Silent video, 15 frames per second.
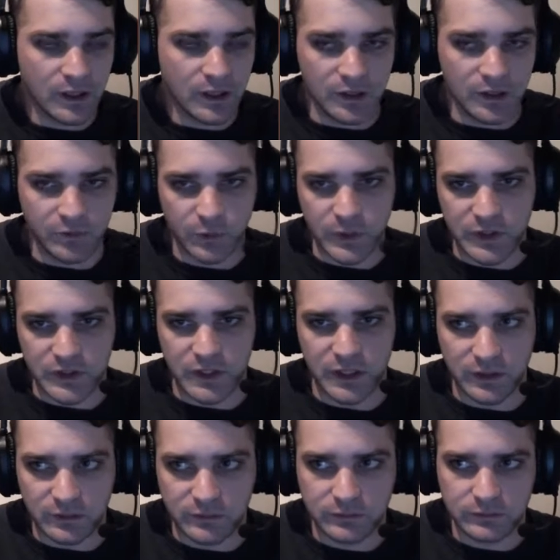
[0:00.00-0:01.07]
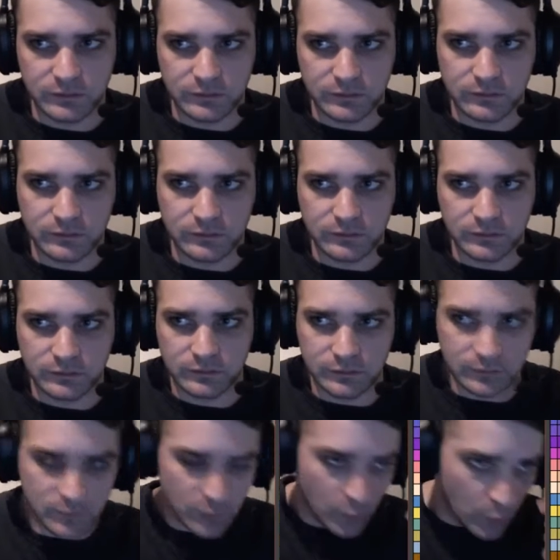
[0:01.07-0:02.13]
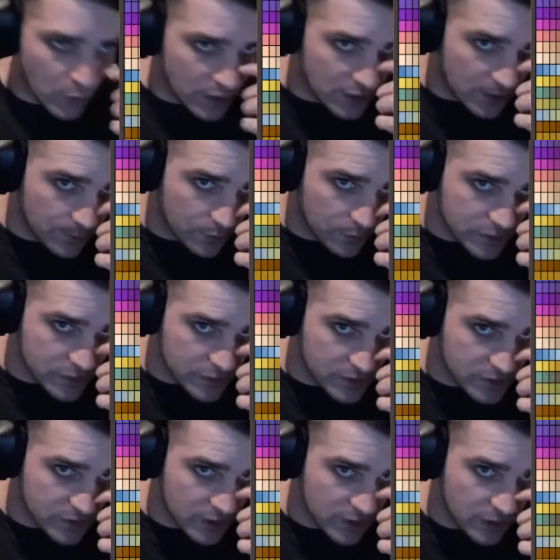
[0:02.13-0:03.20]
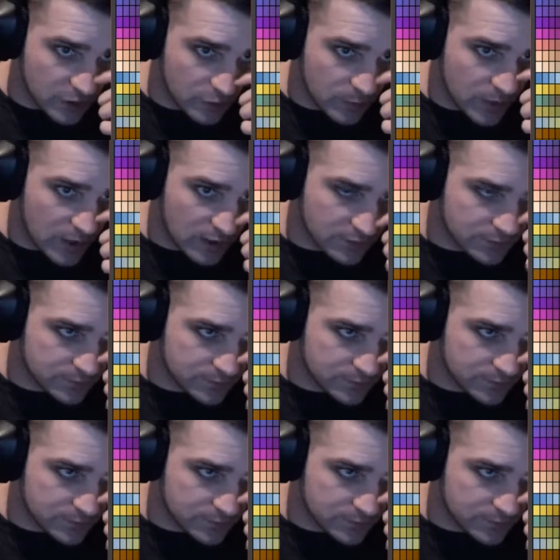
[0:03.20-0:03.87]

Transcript: If we just hit one number, it's just going to cube that.